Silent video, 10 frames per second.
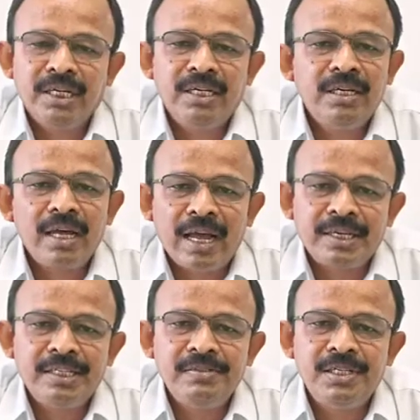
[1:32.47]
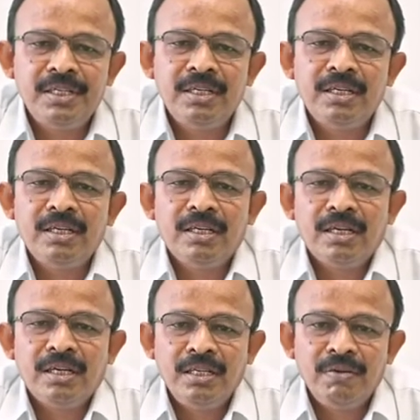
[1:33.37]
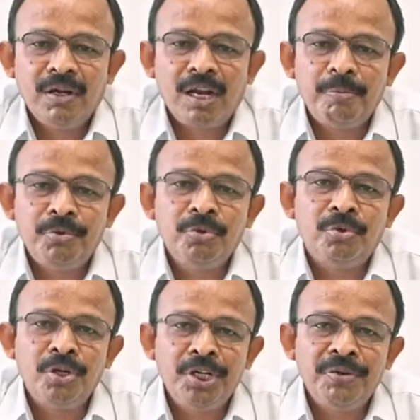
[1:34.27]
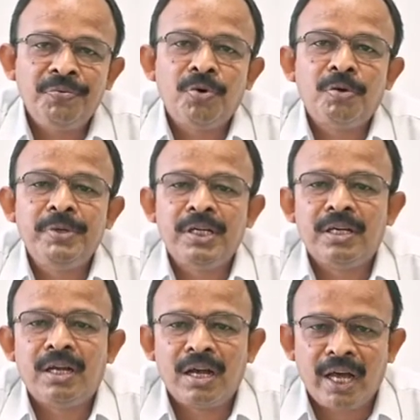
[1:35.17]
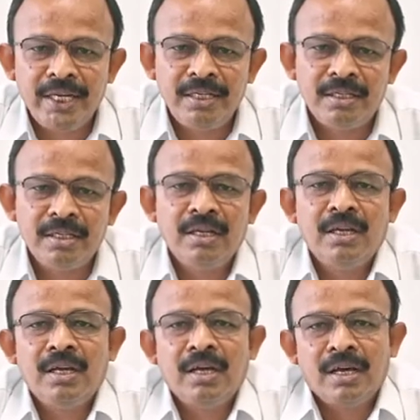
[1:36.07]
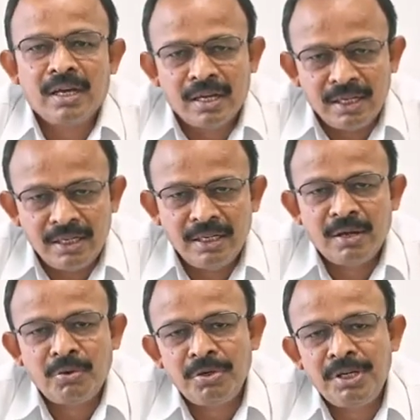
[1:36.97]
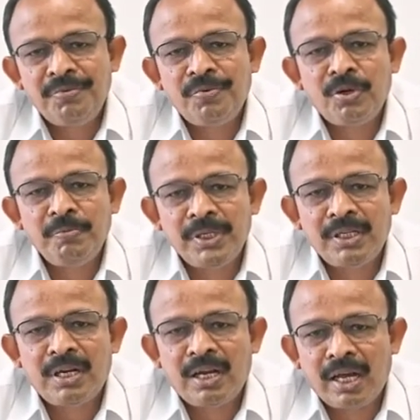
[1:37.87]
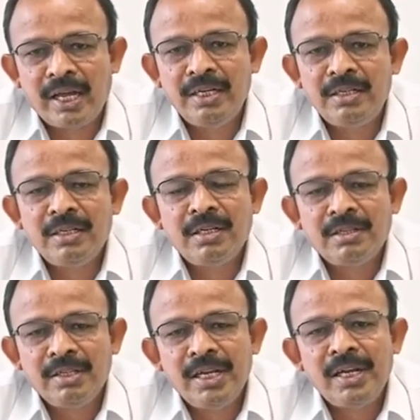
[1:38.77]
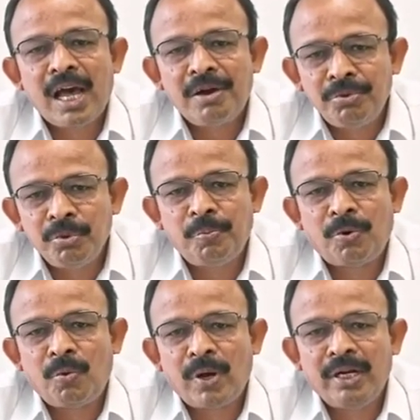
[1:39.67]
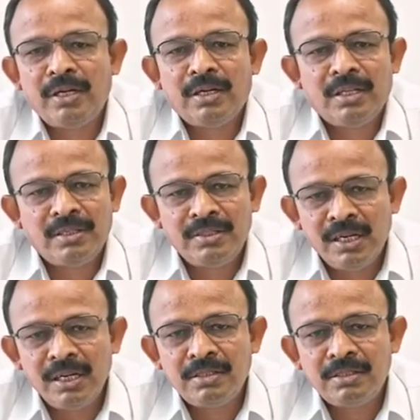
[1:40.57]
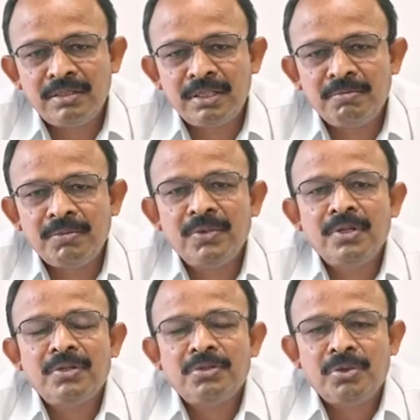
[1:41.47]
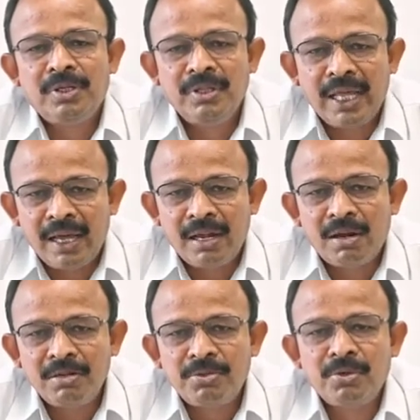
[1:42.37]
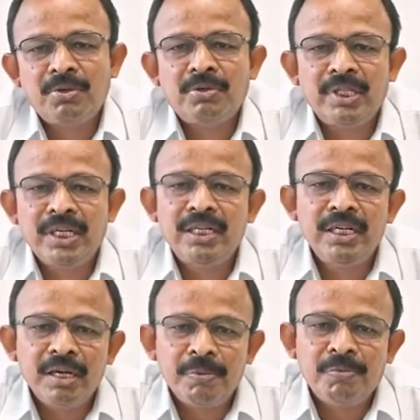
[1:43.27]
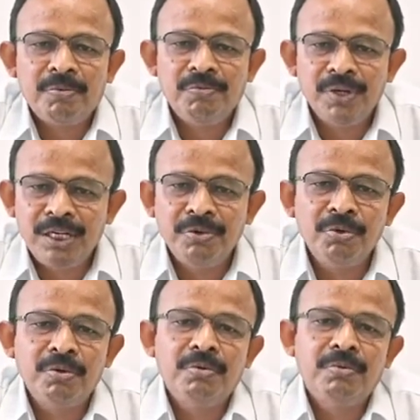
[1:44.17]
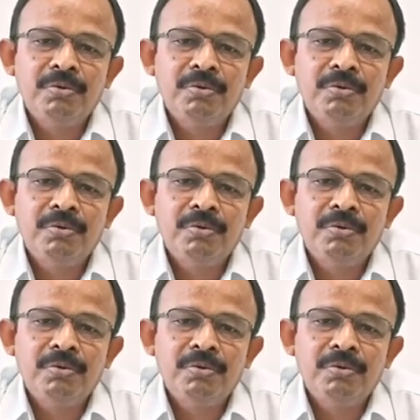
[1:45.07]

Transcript: They did the activity even up to twenty-four meter height. In the twenty-four meter height, they have to provide the chilling system. So in there also, they did a very good